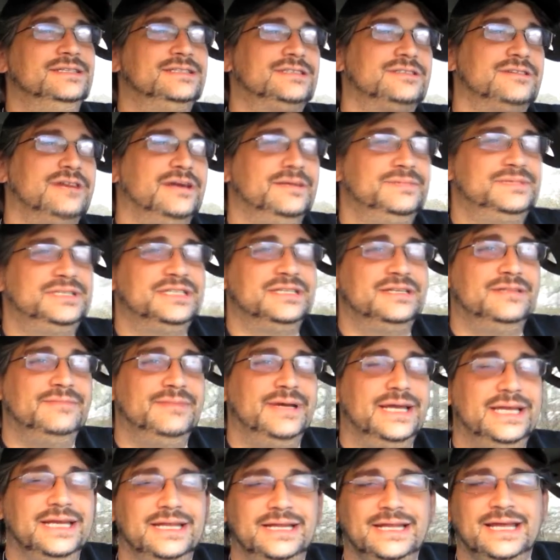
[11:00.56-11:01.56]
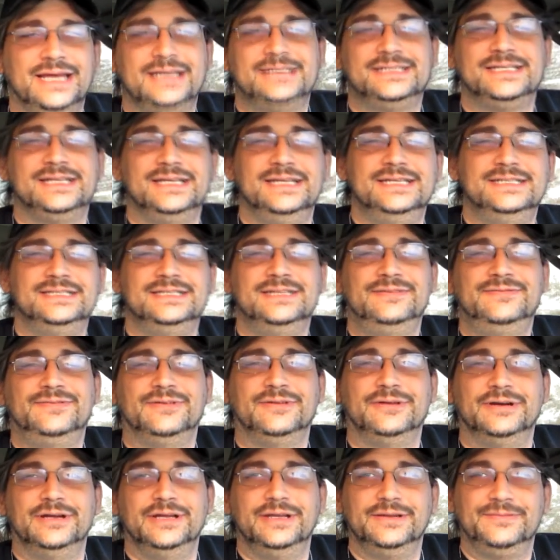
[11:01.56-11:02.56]
description to make it nice and easy
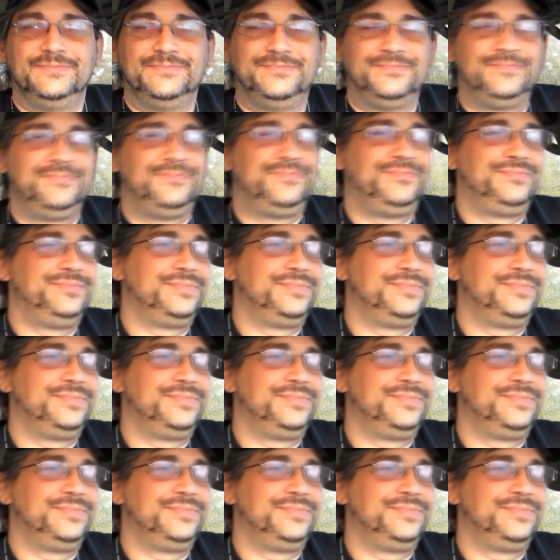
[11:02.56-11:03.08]
for you.